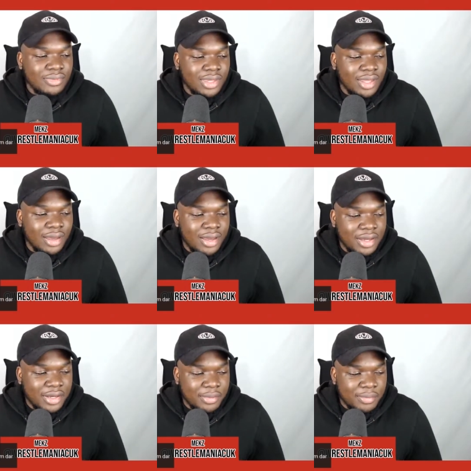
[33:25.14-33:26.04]

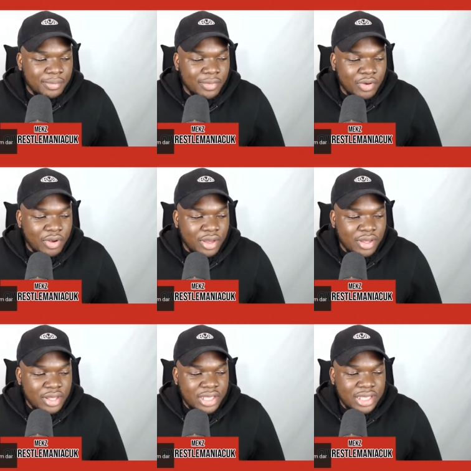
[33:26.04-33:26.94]

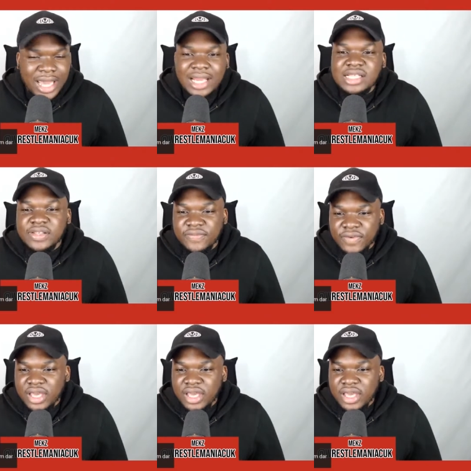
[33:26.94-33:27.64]
He had a severe